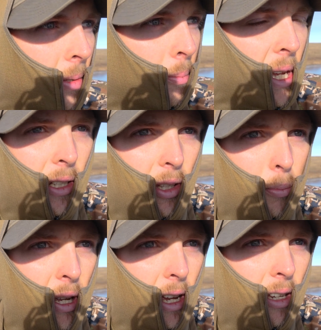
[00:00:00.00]
back to the
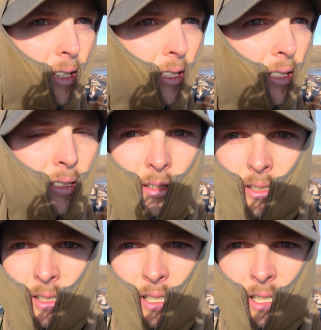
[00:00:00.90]
pack.
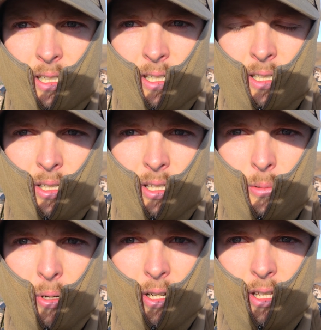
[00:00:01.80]

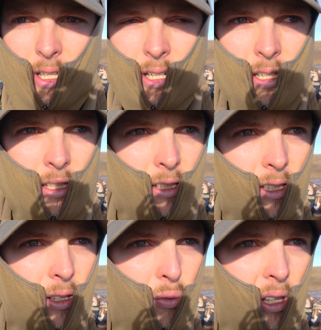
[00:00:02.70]
Keep on hiking in,
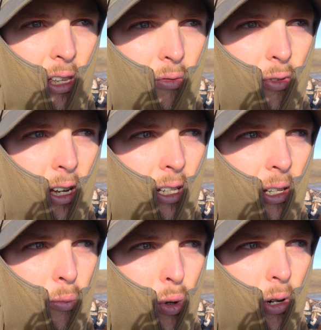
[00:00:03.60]
see if we can't find
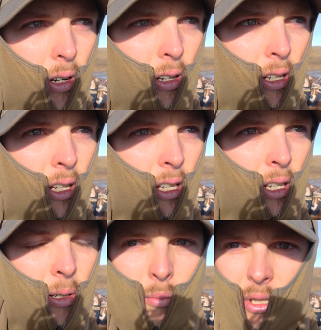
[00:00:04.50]
any more.
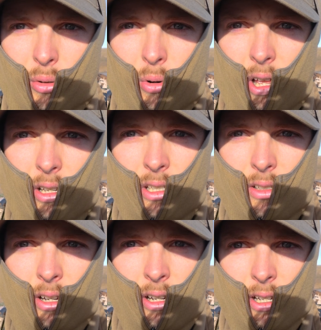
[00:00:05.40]
But the rut is
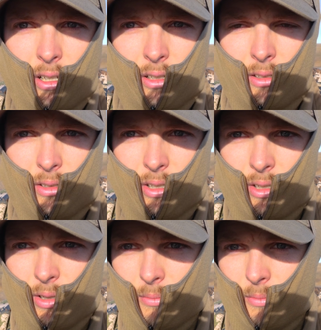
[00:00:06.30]
on. This is
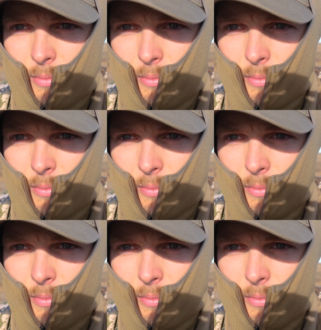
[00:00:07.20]
some